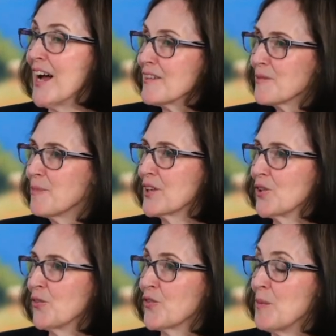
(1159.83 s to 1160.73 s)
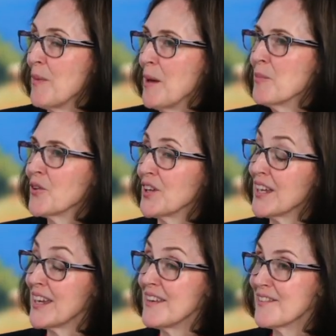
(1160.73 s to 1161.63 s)
aspect of remembering
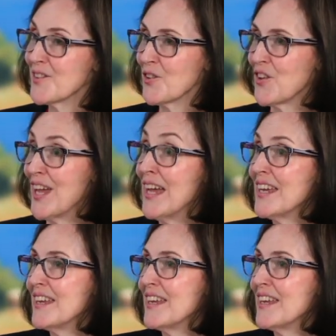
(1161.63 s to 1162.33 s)
history